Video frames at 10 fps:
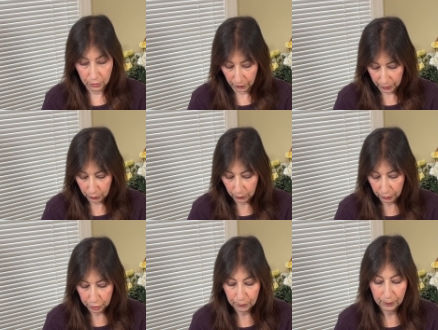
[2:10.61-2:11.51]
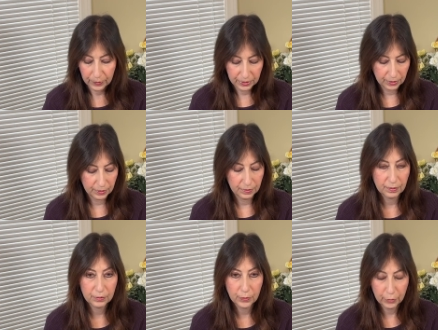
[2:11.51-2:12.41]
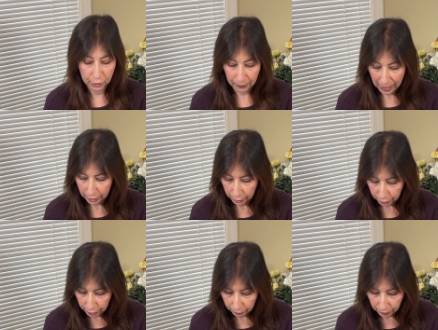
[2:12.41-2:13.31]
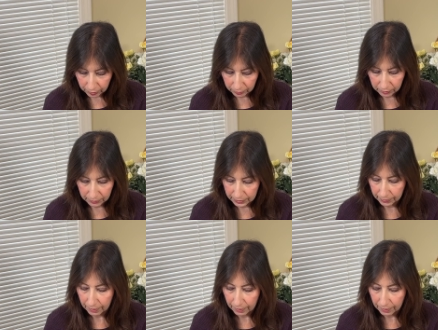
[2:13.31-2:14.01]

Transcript: So this will push, this is to push back your cuticles.